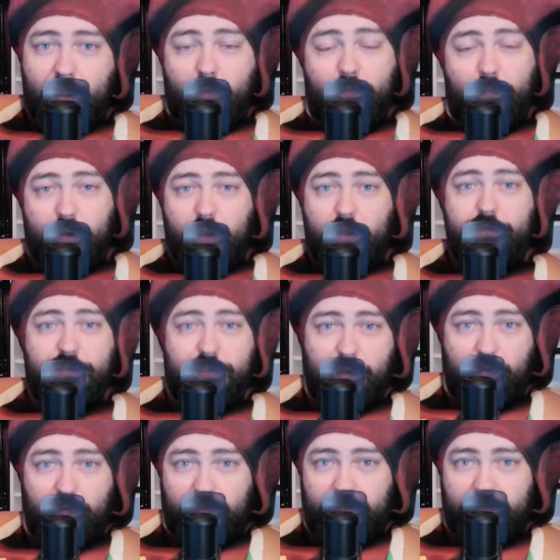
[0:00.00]
But
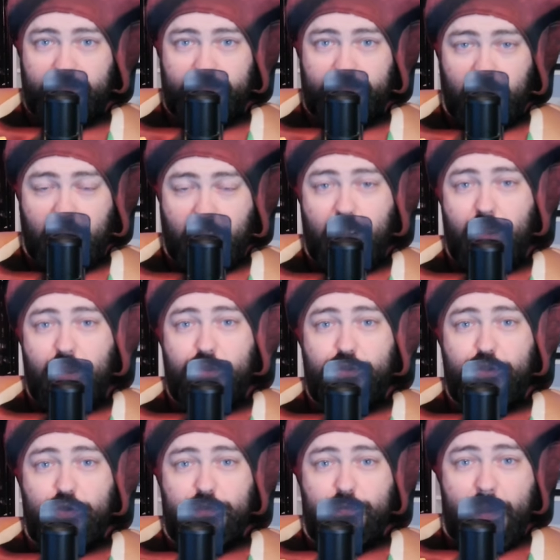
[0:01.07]
also,
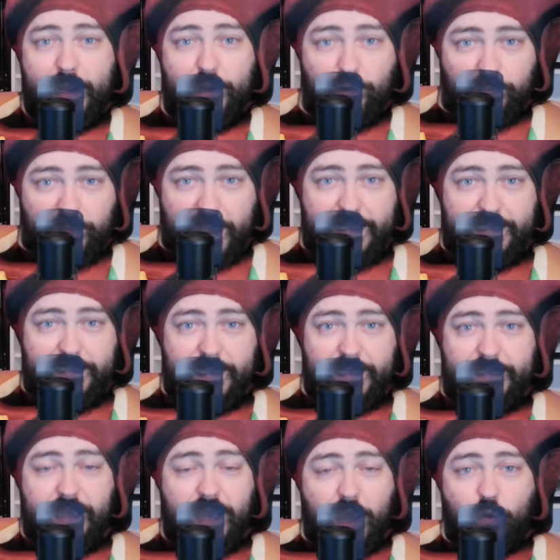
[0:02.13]
those
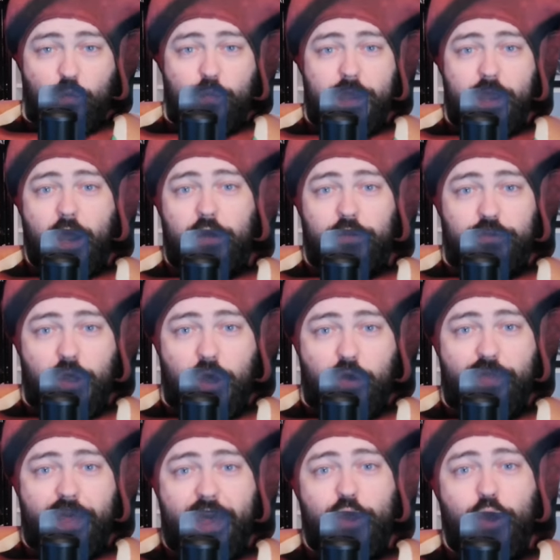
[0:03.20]
microplastics, we all know
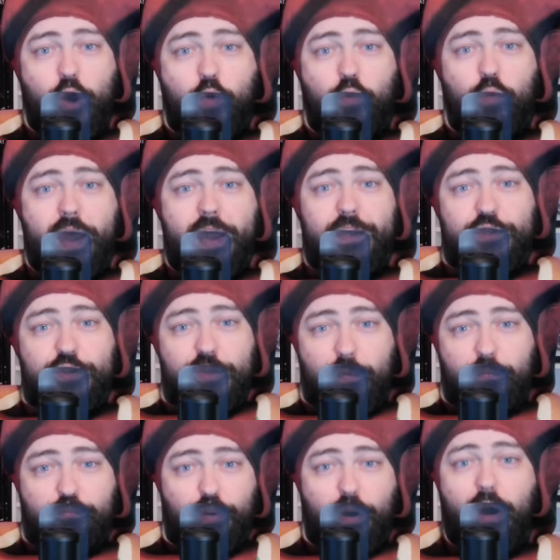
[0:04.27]
they go right to the
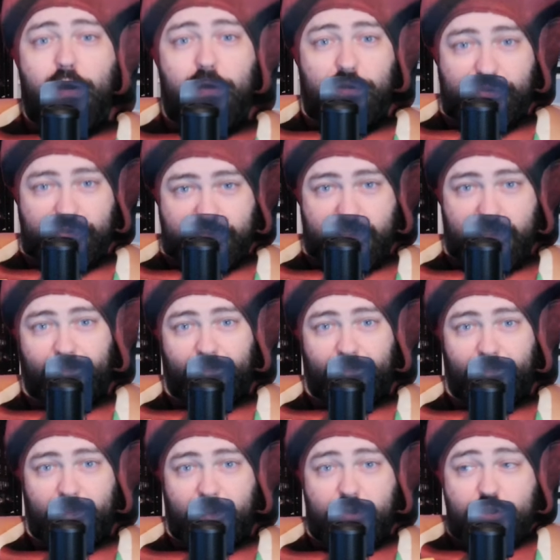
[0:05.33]
balls.
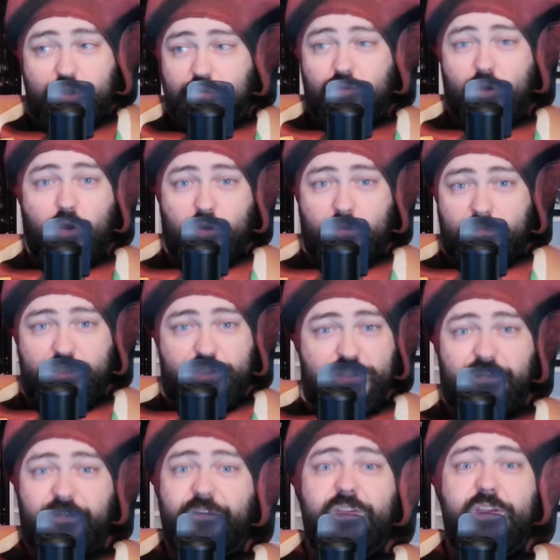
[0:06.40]
Your scrotum is
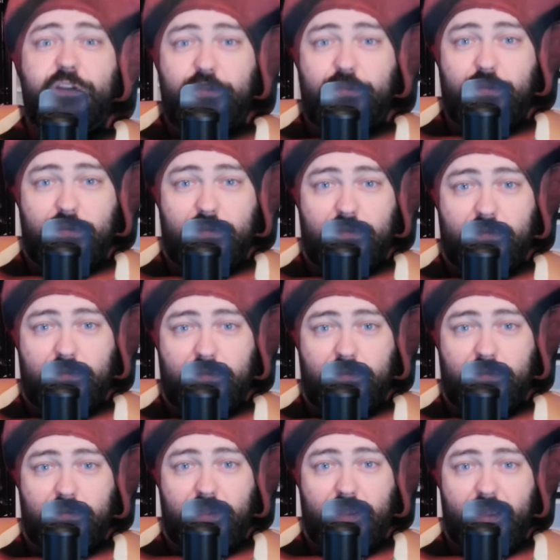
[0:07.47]
just filled
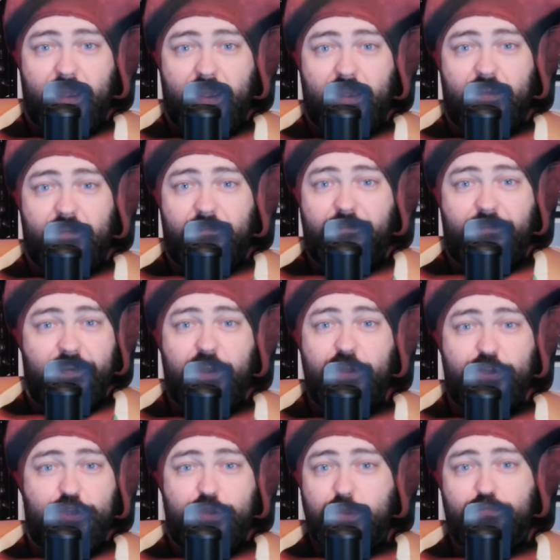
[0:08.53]

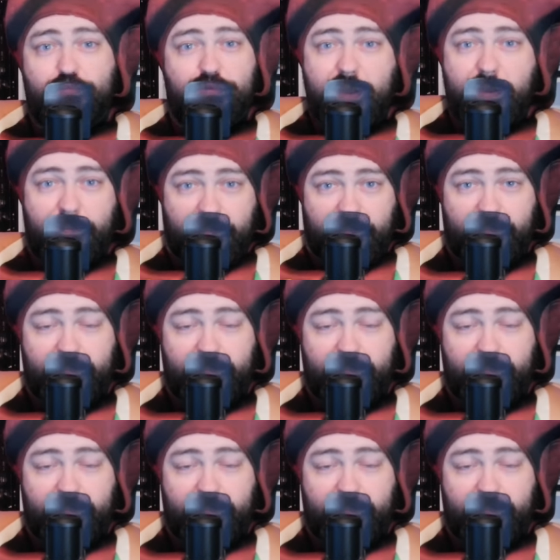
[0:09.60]
filled to the brim